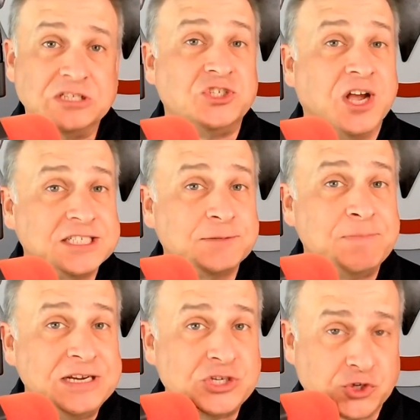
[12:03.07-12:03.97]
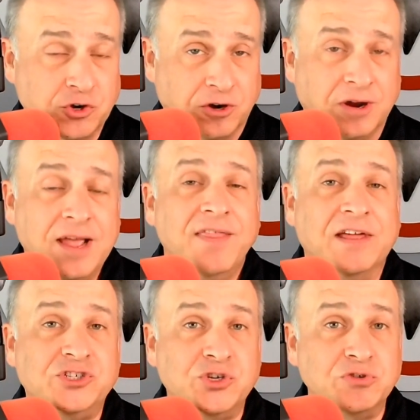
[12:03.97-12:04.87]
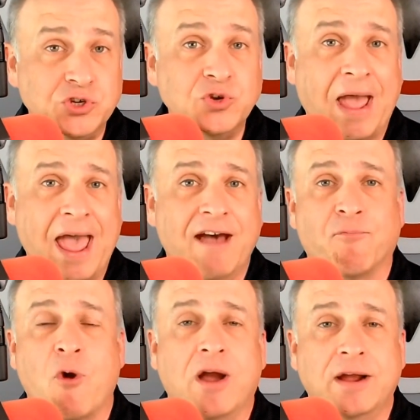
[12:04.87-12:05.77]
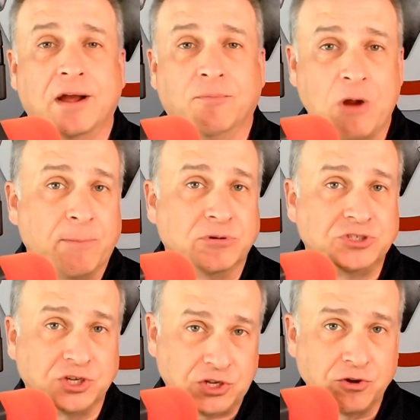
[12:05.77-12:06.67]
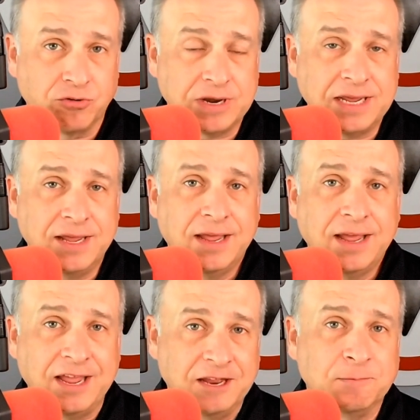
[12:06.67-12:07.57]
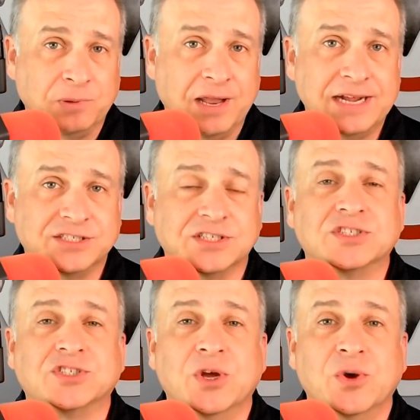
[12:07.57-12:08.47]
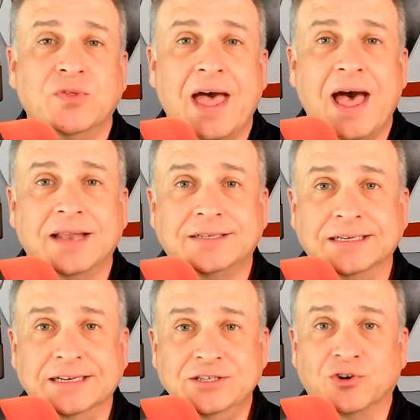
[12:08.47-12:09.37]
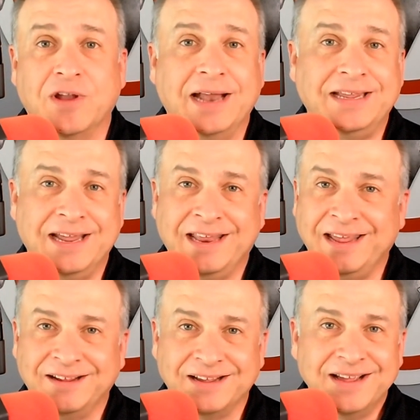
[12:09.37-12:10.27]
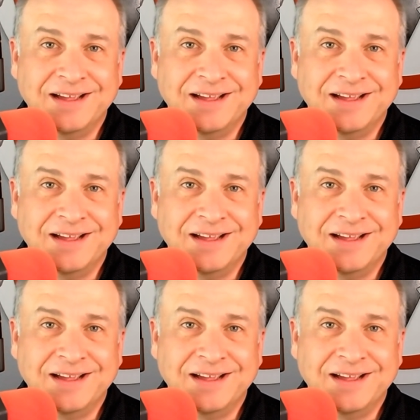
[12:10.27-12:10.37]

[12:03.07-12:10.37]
Just be sure that you do have proper security in place so that you're not giving